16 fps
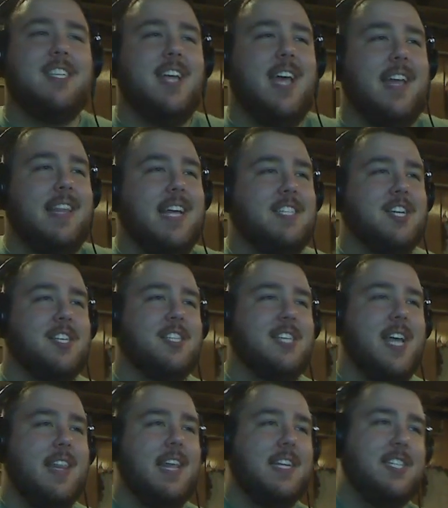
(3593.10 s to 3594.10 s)
And let's just
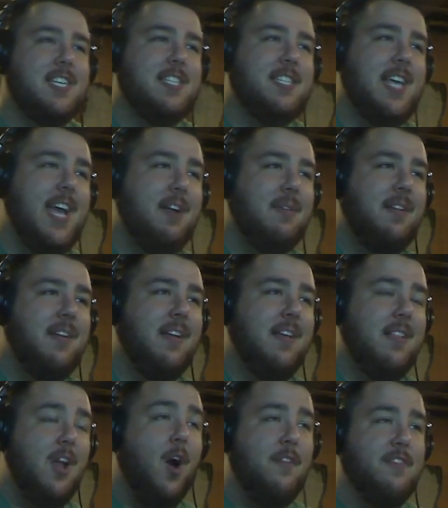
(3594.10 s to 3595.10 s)
say
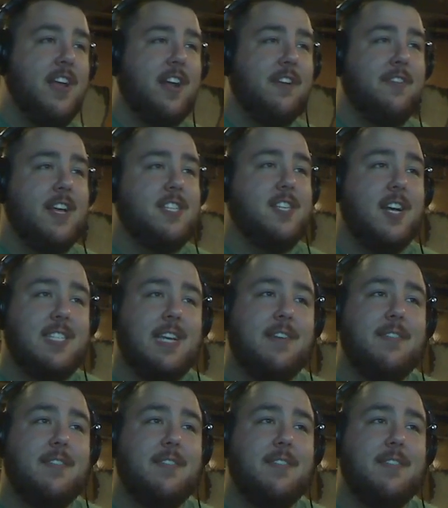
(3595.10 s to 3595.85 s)
no, Freak of Freaks does have a